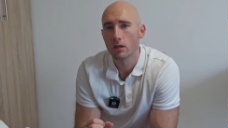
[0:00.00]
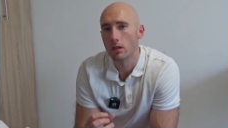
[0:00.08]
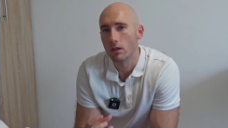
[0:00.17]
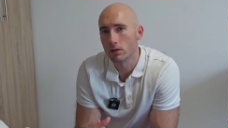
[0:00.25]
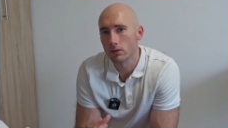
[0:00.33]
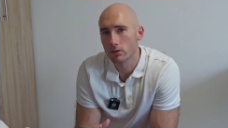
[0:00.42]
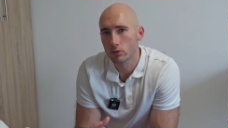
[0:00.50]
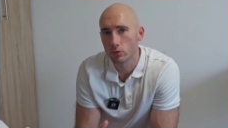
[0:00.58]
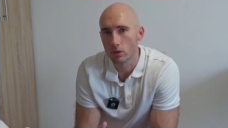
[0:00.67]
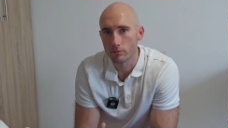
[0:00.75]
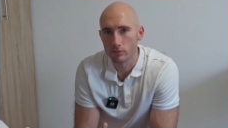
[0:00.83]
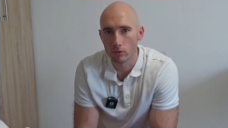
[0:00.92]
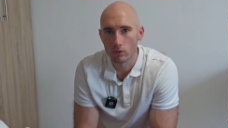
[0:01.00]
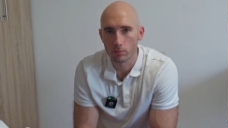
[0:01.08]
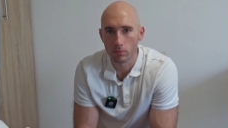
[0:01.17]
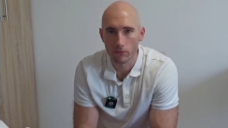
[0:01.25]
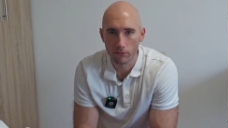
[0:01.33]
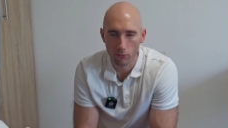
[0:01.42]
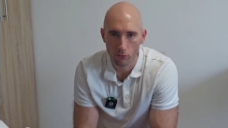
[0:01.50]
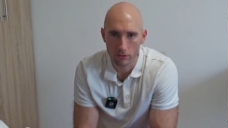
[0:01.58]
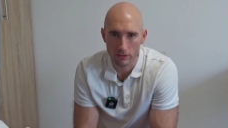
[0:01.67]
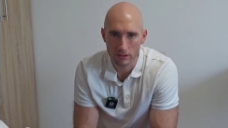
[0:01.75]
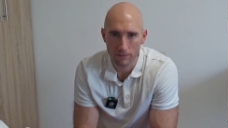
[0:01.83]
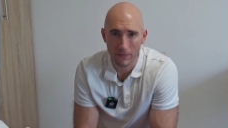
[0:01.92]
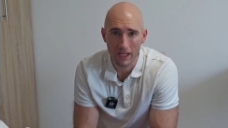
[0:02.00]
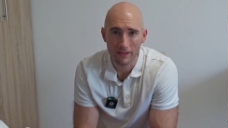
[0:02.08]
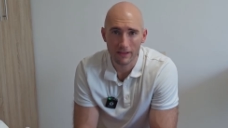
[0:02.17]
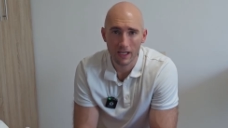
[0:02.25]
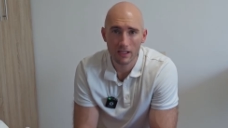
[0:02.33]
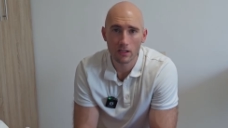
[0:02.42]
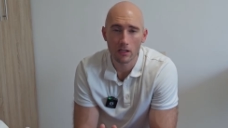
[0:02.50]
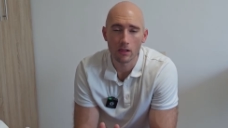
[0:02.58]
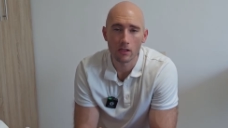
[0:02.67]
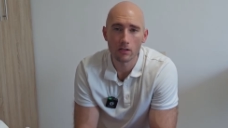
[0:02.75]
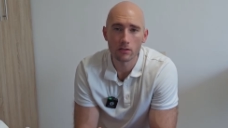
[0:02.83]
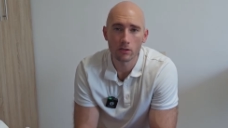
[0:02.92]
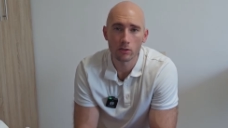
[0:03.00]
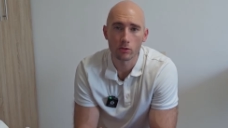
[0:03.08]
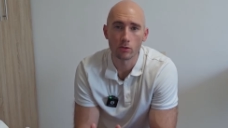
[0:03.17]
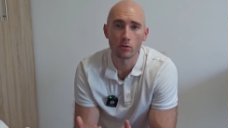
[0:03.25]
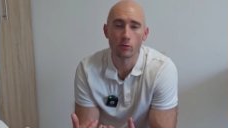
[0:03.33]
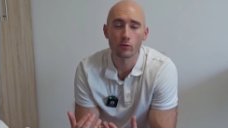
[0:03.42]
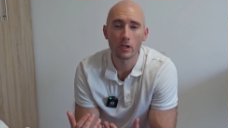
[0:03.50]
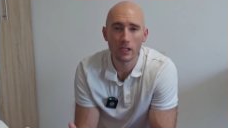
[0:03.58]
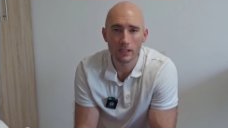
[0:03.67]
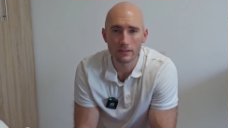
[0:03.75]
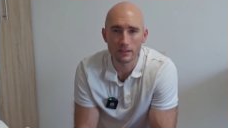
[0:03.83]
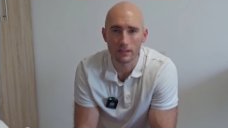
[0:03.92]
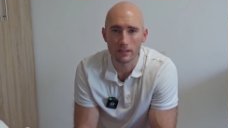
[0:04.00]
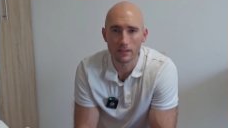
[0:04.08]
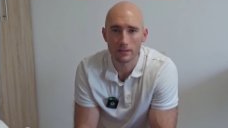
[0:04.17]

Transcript: learn to absorb force and then learn to release it.